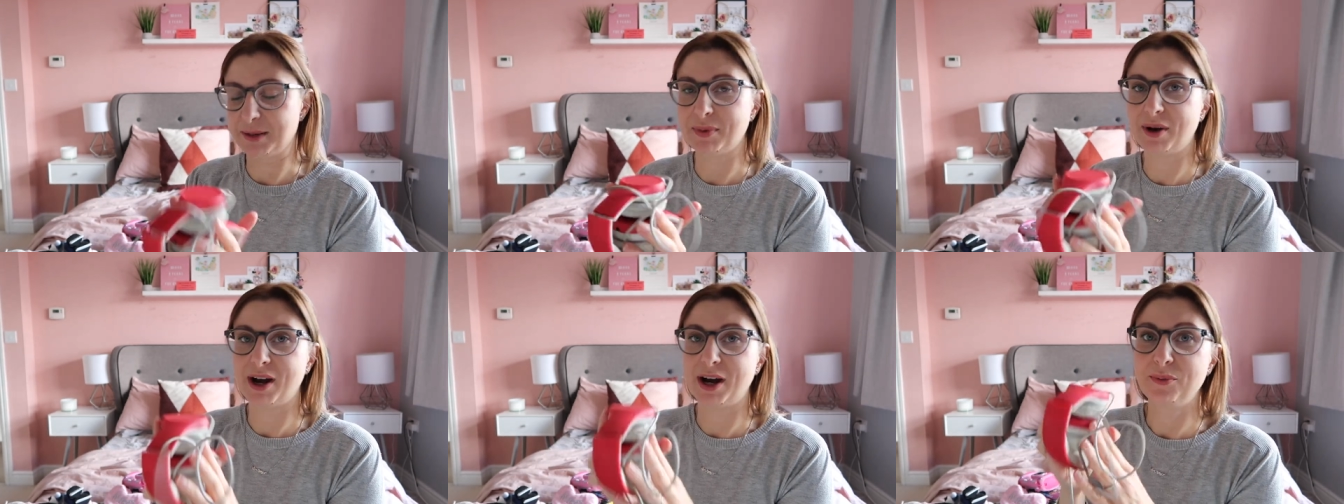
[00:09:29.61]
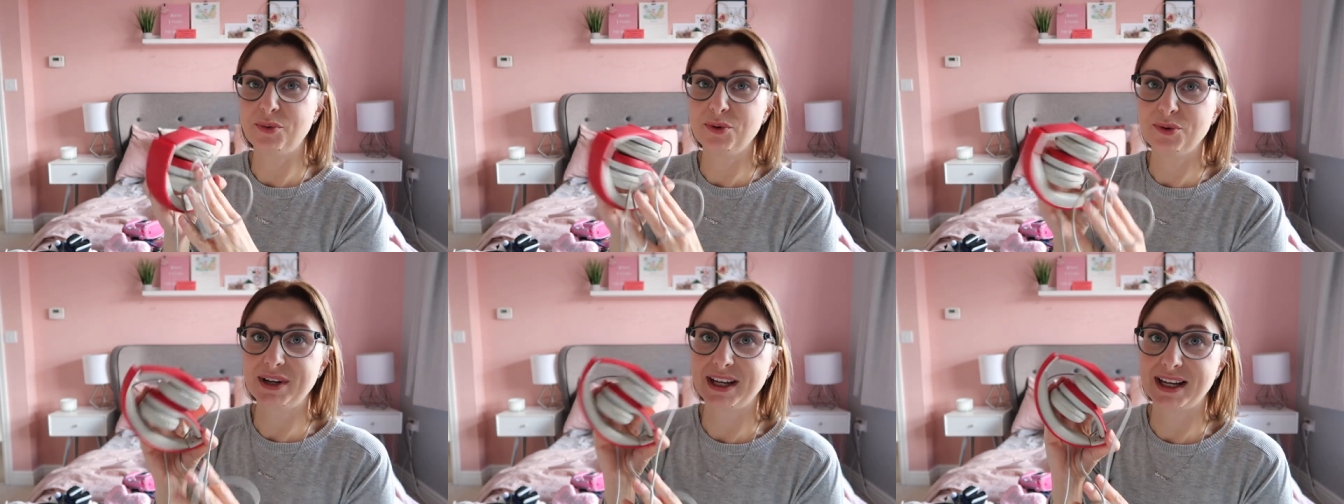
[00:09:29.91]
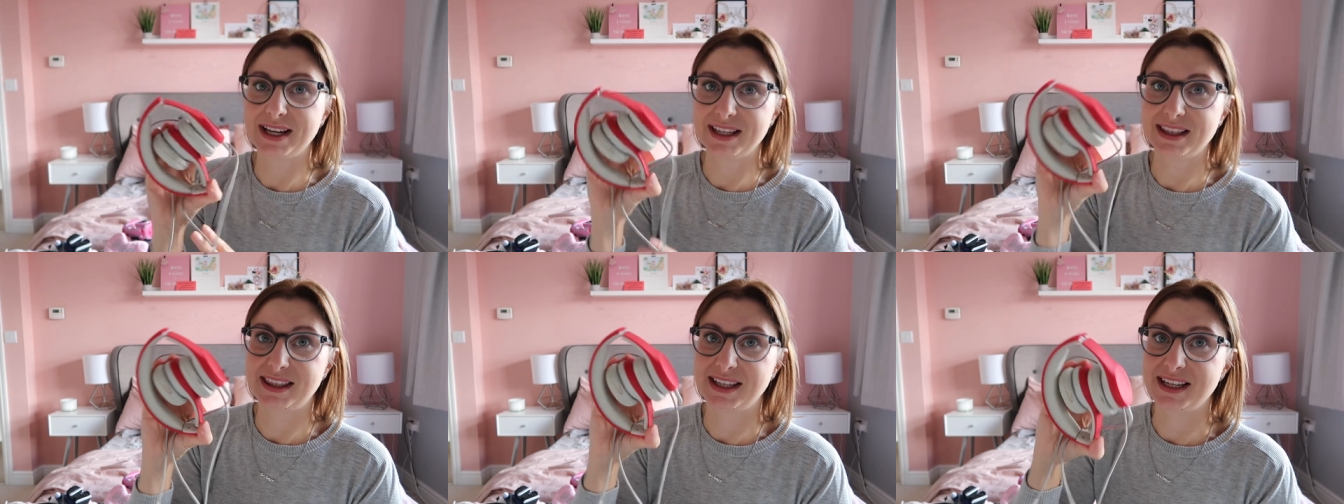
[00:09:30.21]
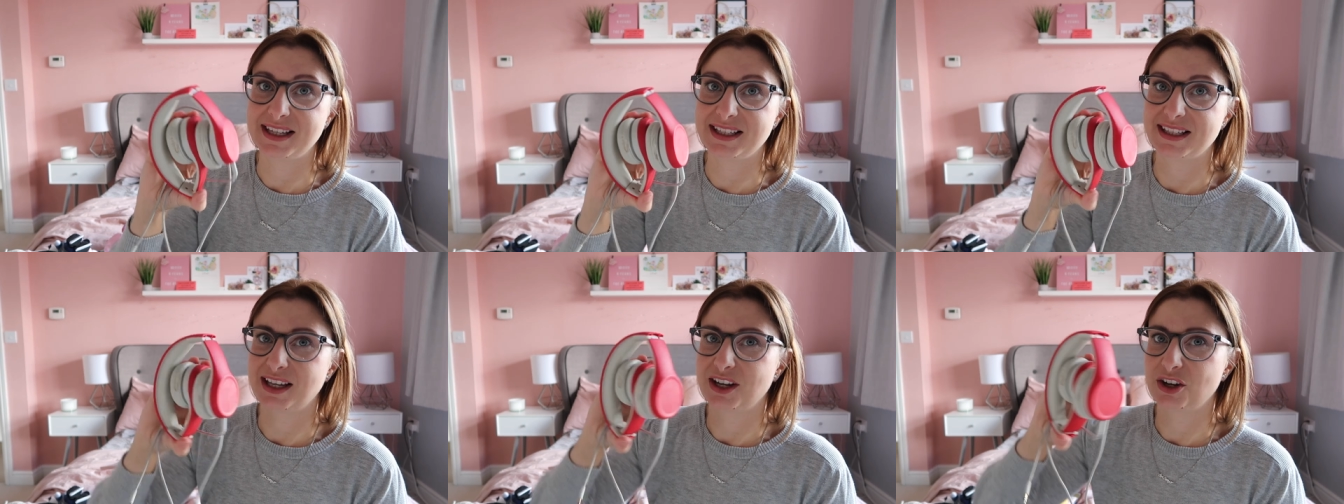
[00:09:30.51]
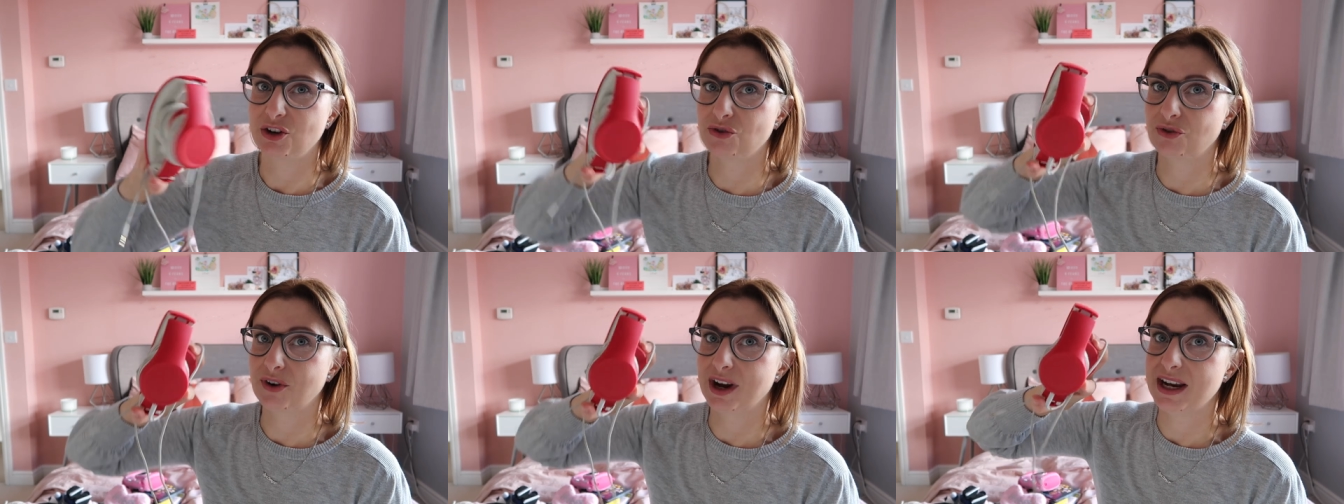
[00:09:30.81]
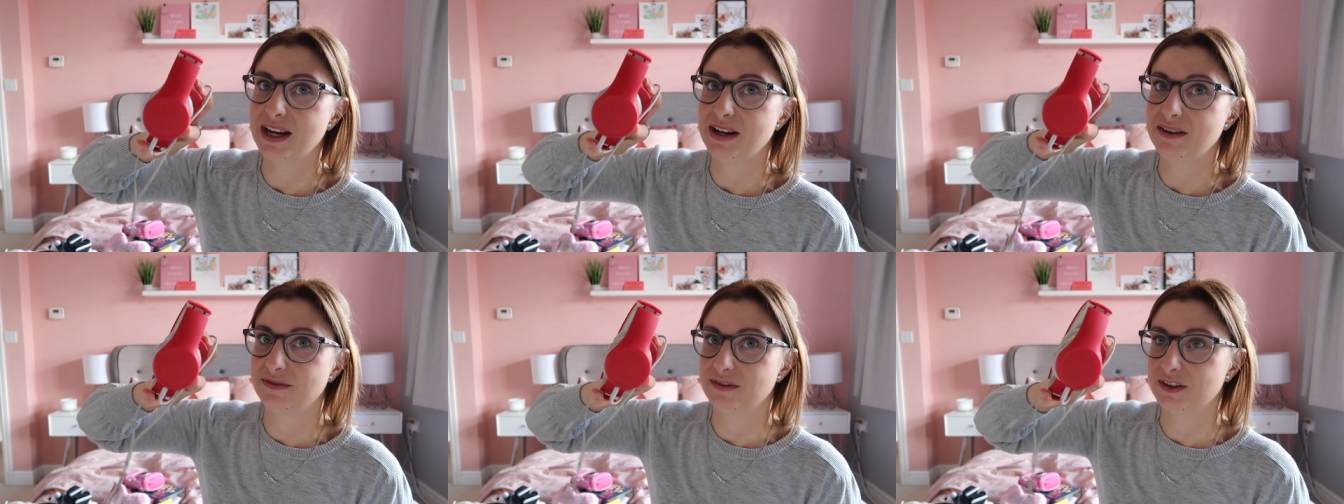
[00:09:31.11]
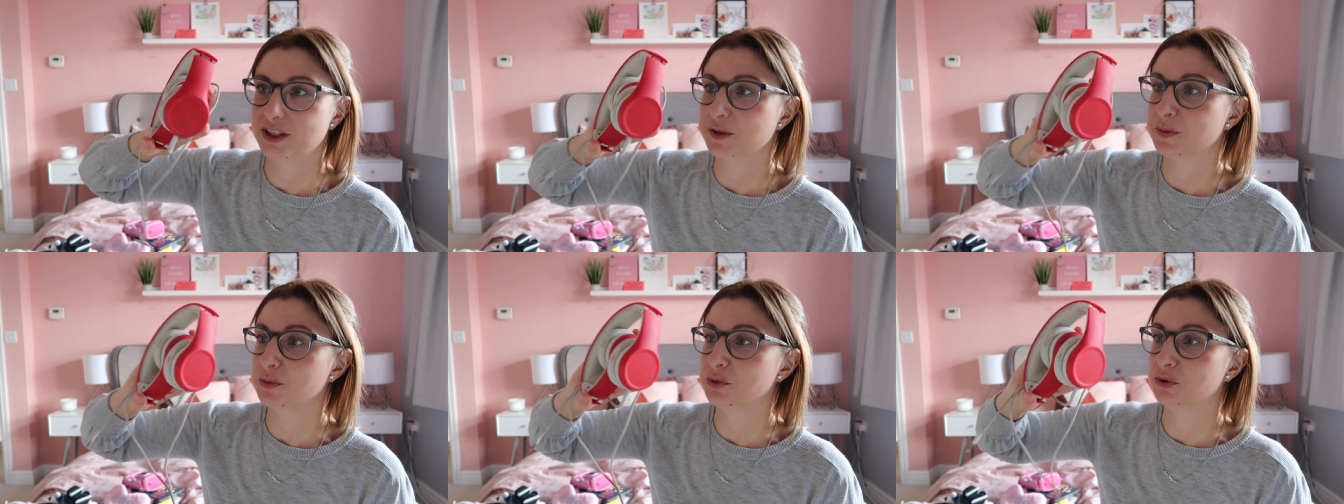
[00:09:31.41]
But I will link these. They're great
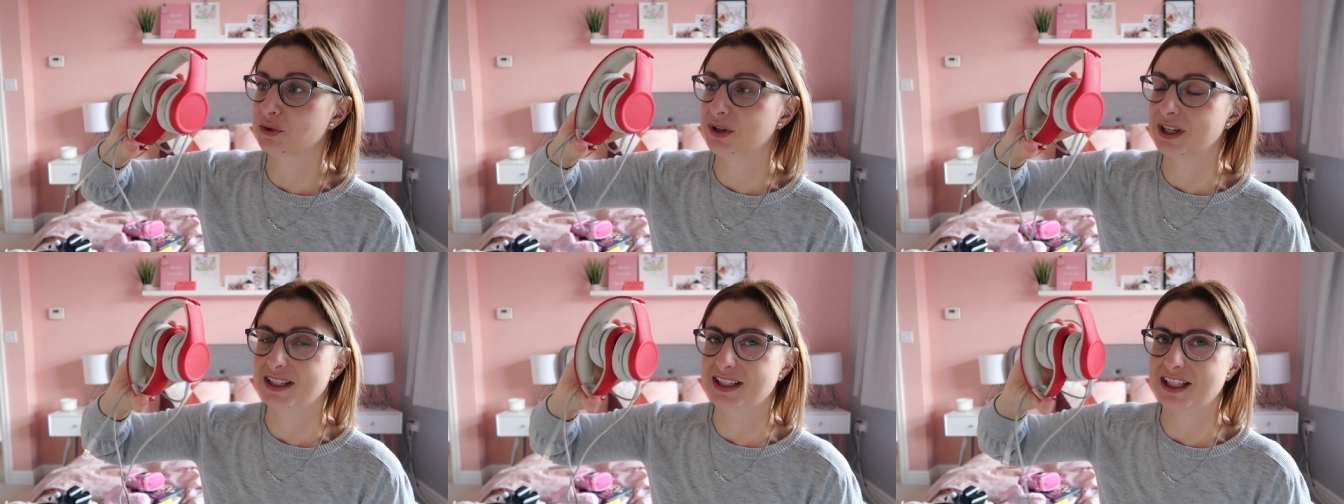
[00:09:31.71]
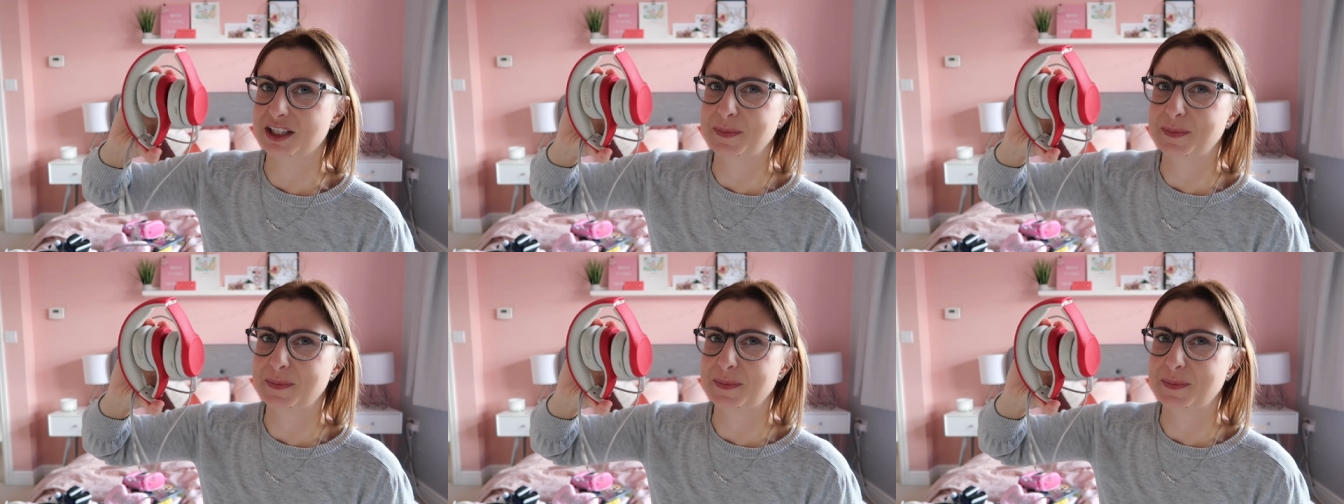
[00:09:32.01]
for small kids,